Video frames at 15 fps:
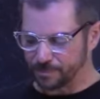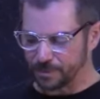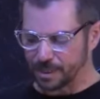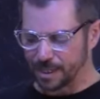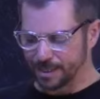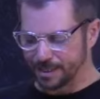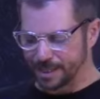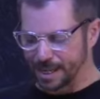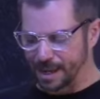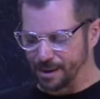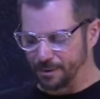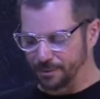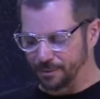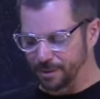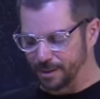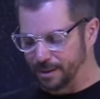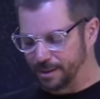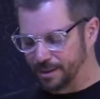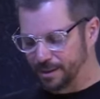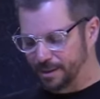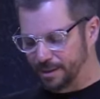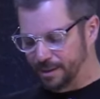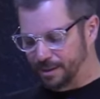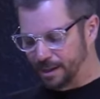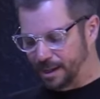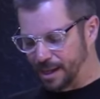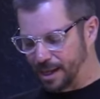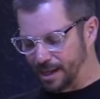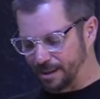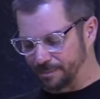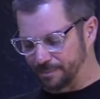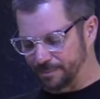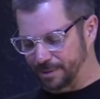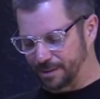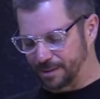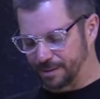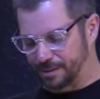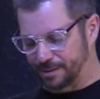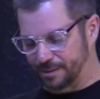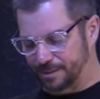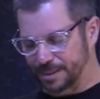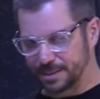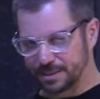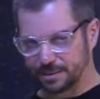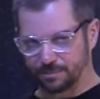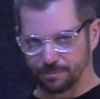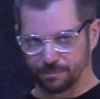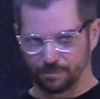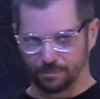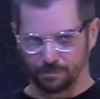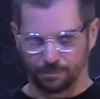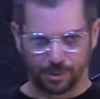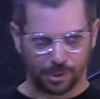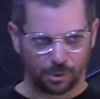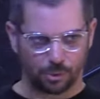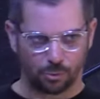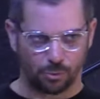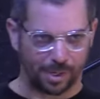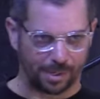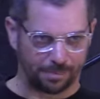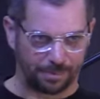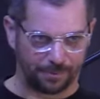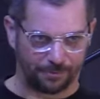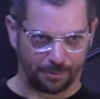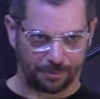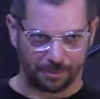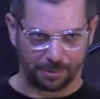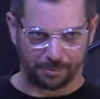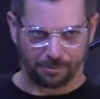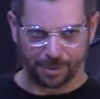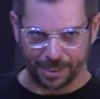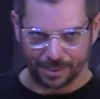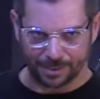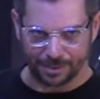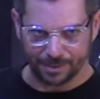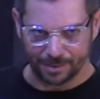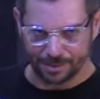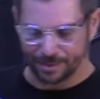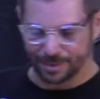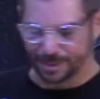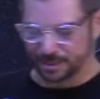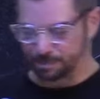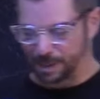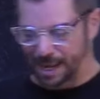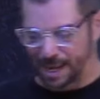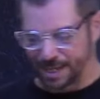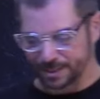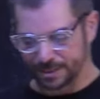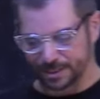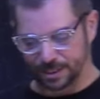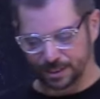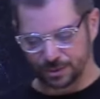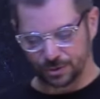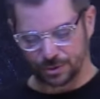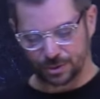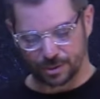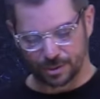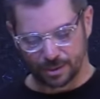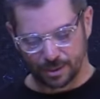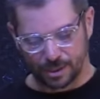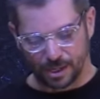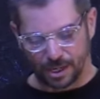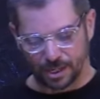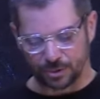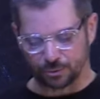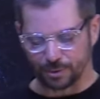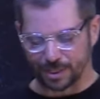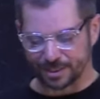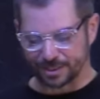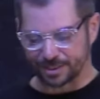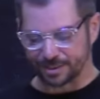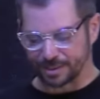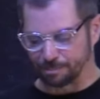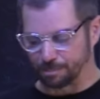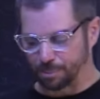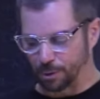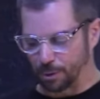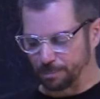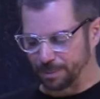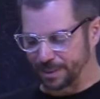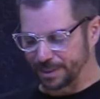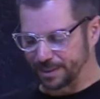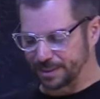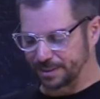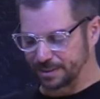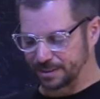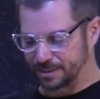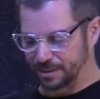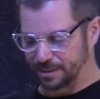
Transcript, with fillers: Now, um, let's real quick, before we read this passage, address the purpose